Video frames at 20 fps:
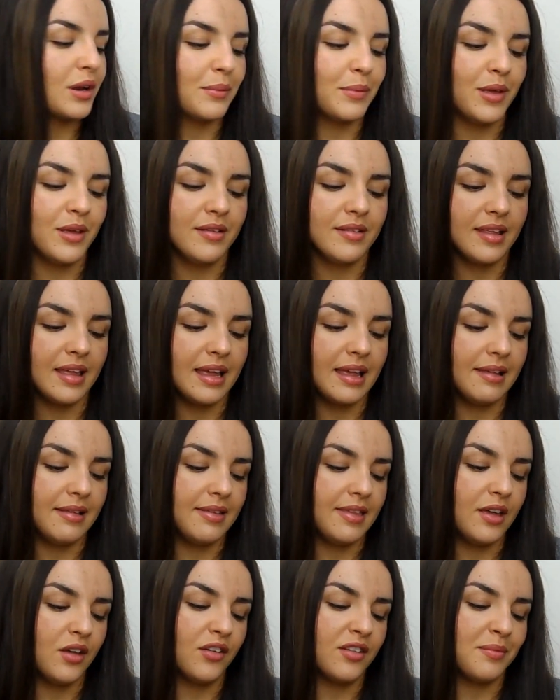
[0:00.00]
one I'm using
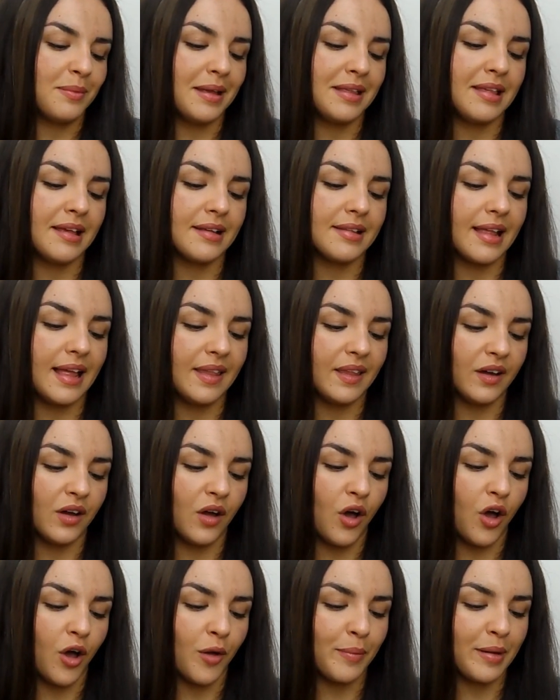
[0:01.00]
is the Cosmetics a la
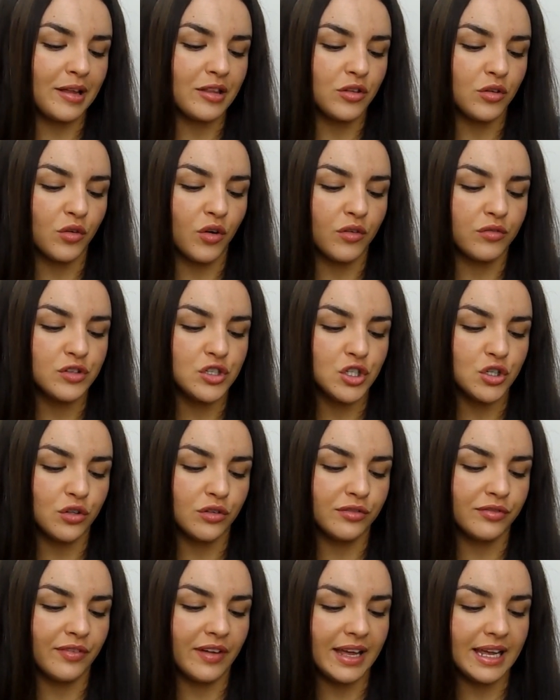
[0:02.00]
carte Better Off
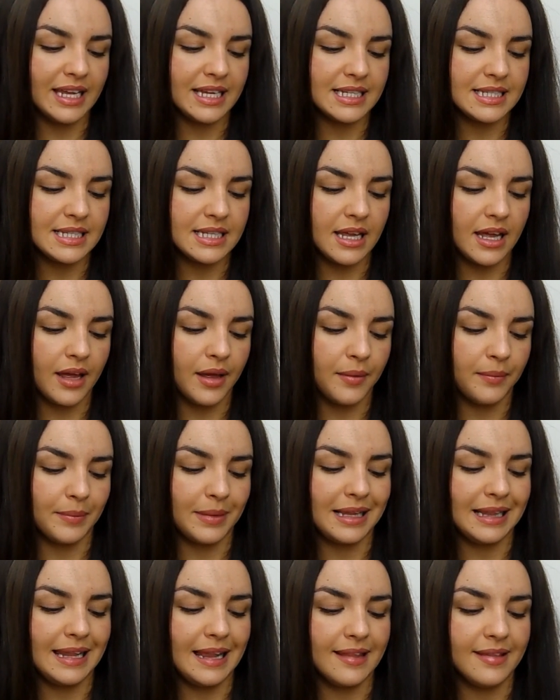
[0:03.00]
Dual Phase
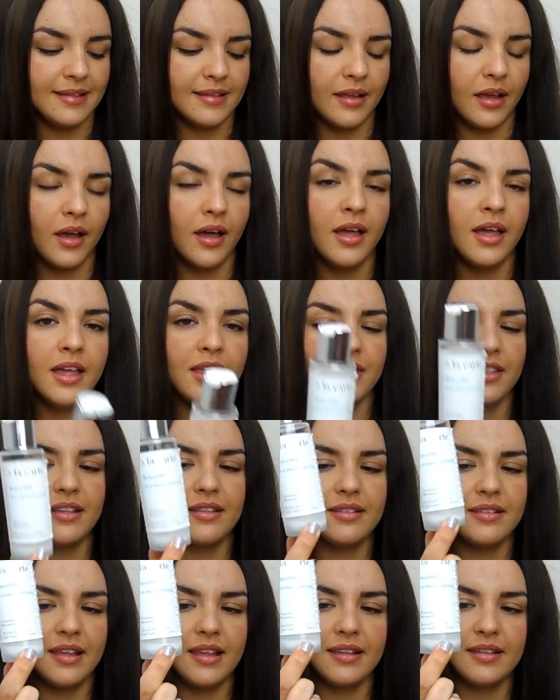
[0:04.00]
um, Cleanser.
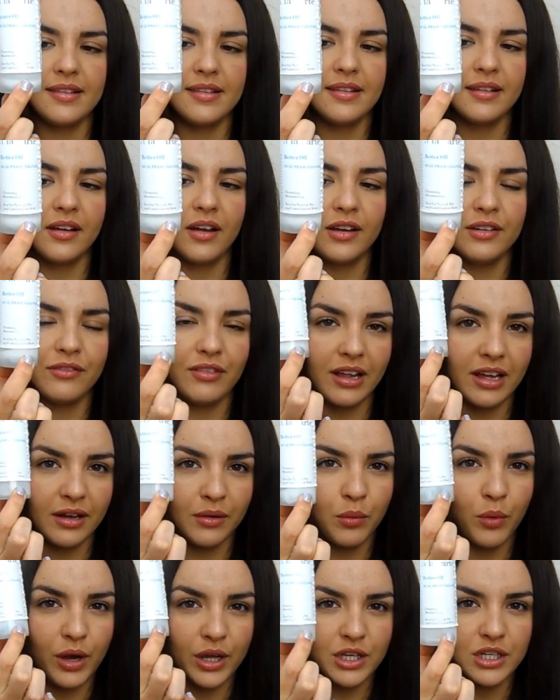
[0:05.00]
This is kind of
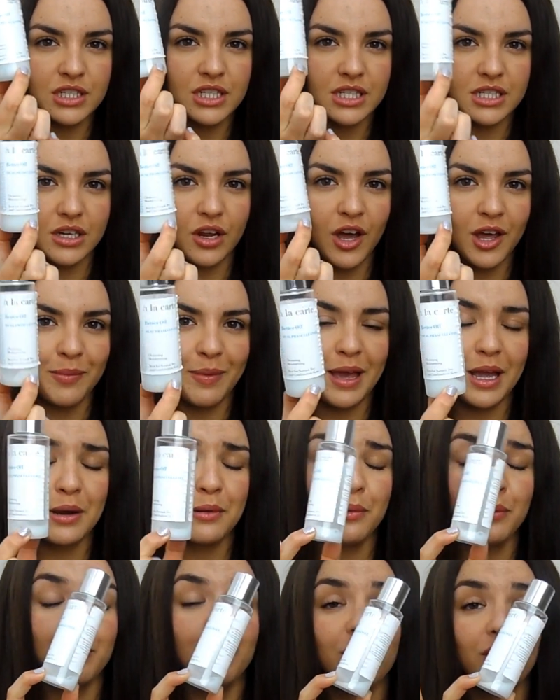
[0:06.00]
like what I use as an eye
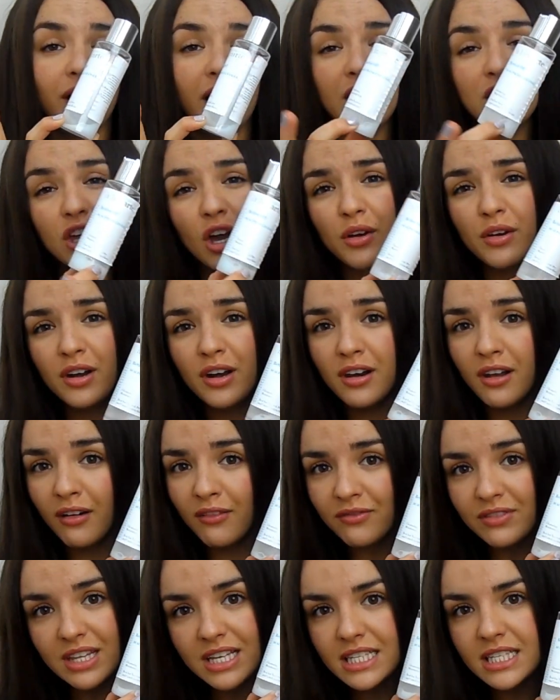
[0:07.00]
makeup remover. I don't
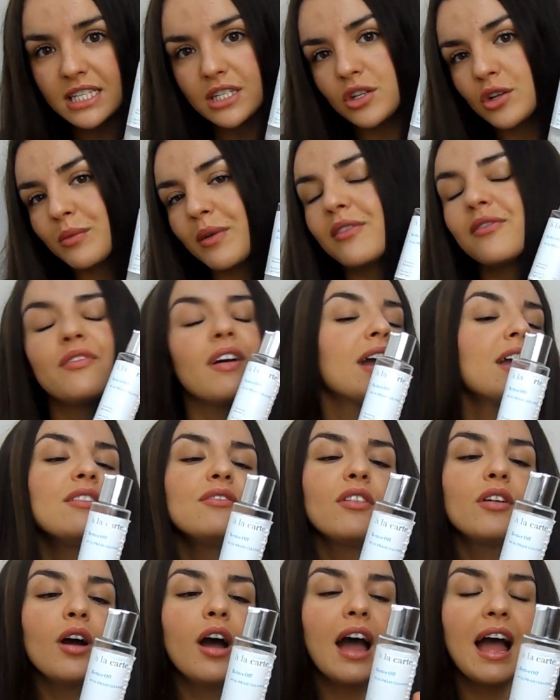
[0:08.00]
love this, it's not my
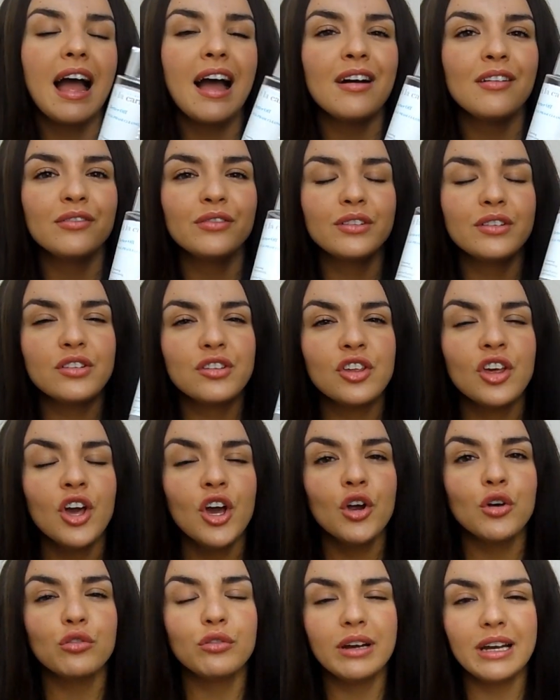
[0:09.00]
favourite. I haven't
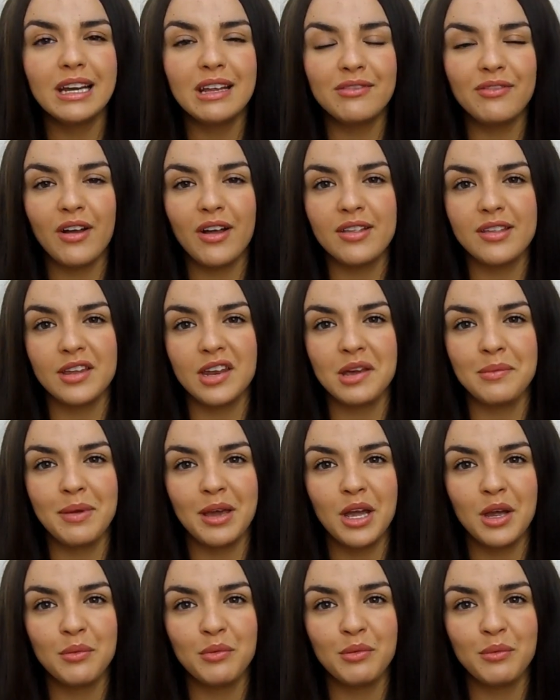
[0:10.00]
really found an eye
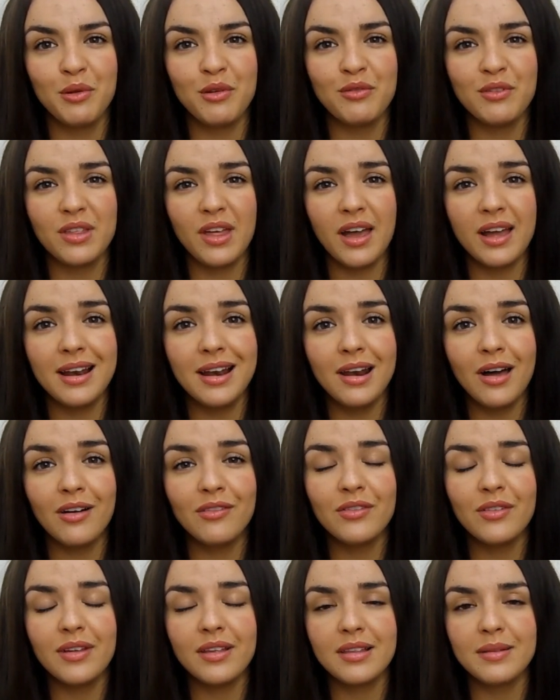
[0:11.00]
makeup remover that I
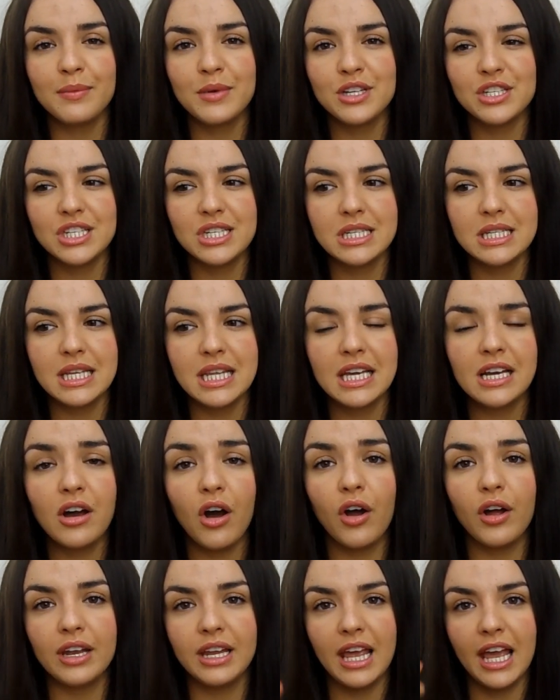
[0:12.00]
love as much as the
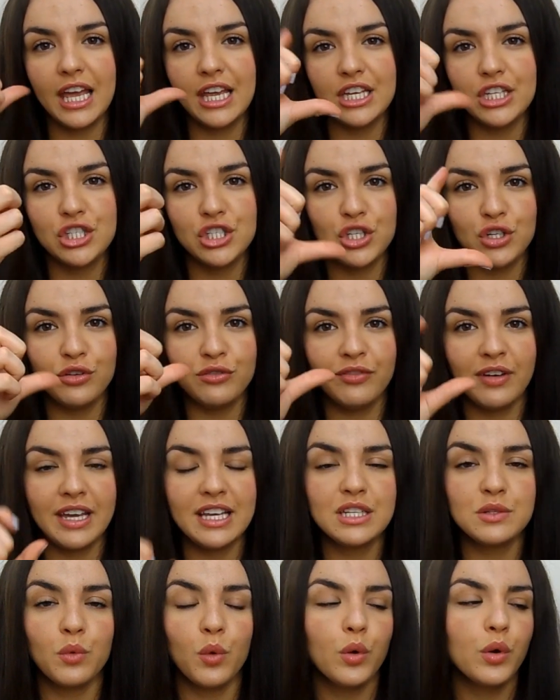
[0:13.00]
Garnier Dew
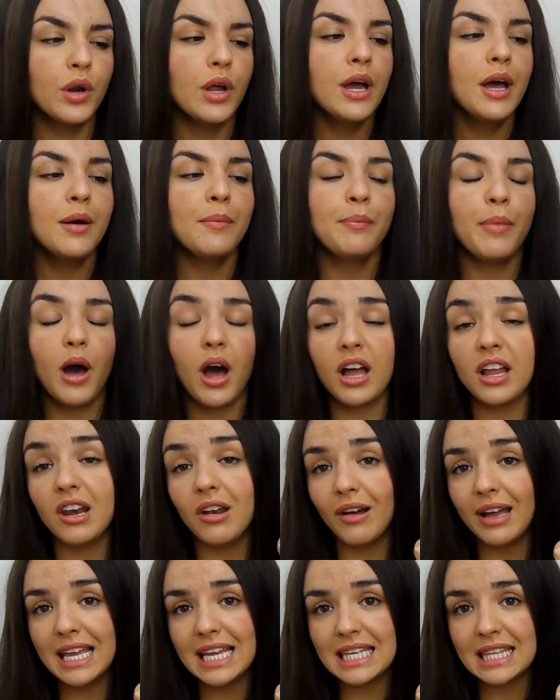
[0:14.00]
Phase one, but I
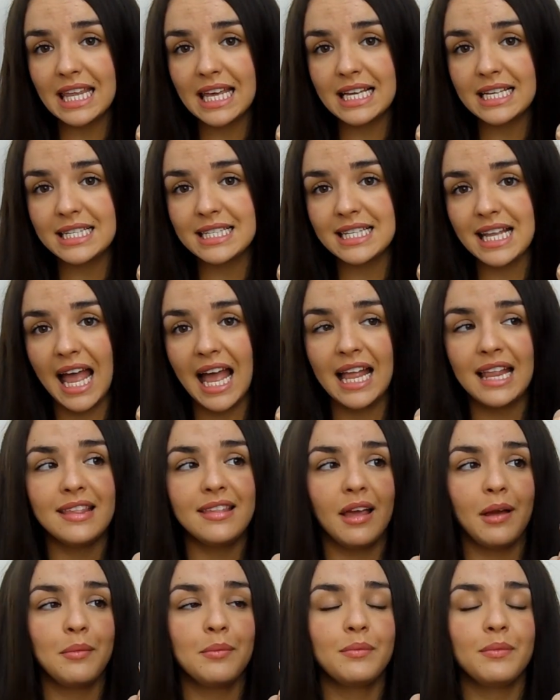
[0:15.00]
like this
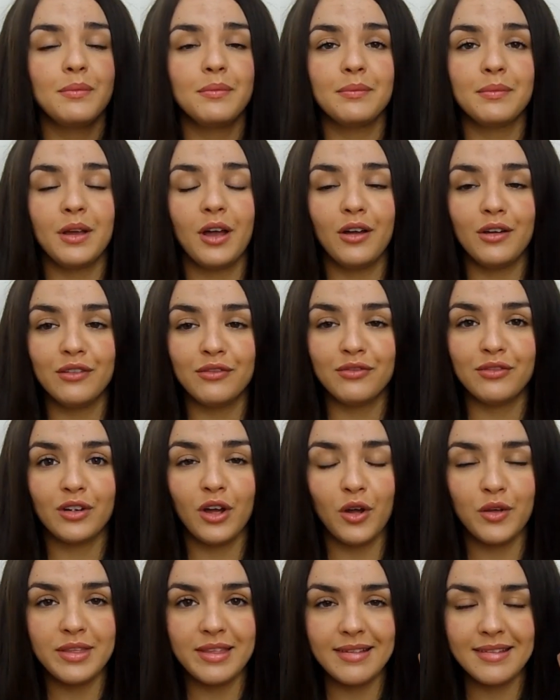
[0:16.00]
and I'm kind of
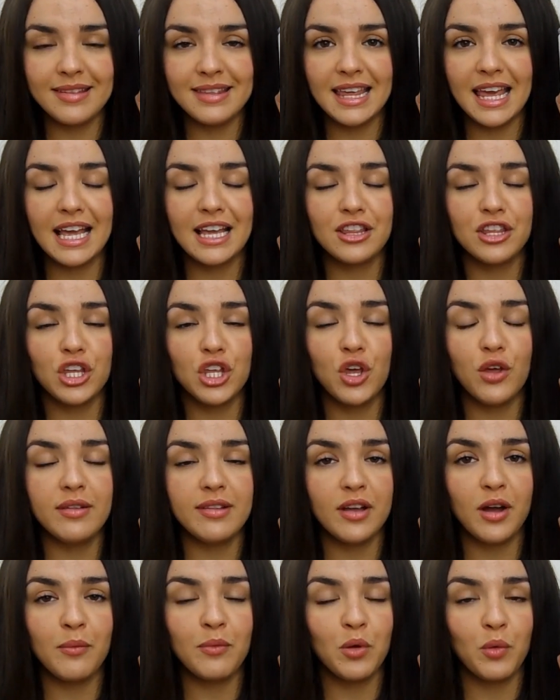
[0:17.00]
going to stick to
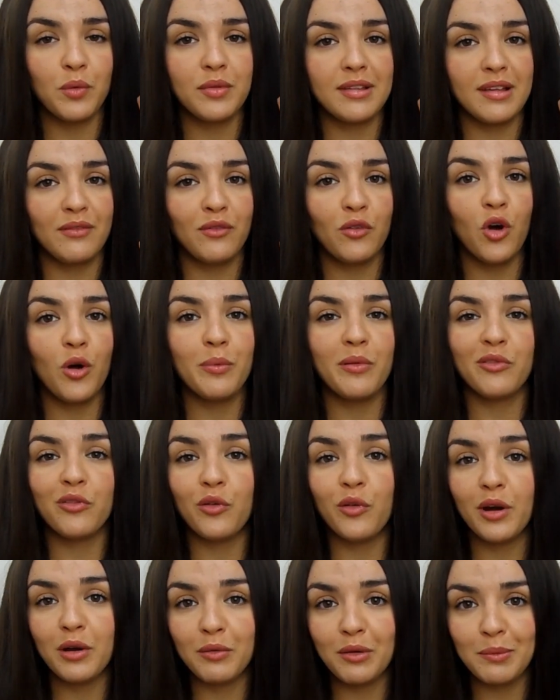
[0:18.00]
using up the ones I've got
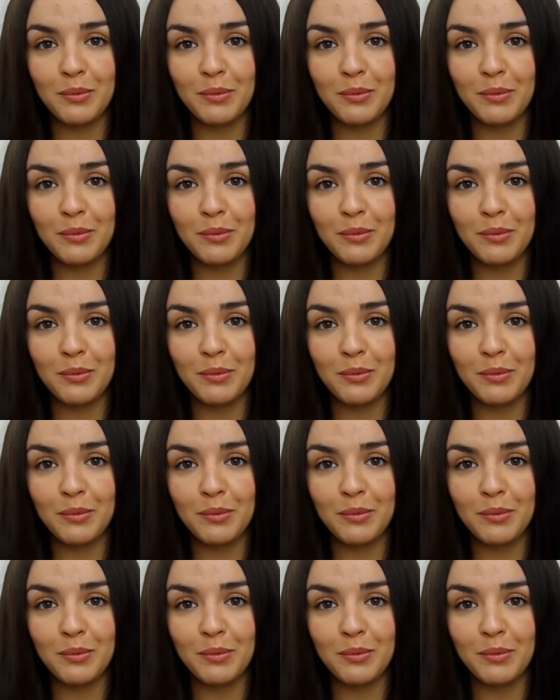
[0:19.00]
before I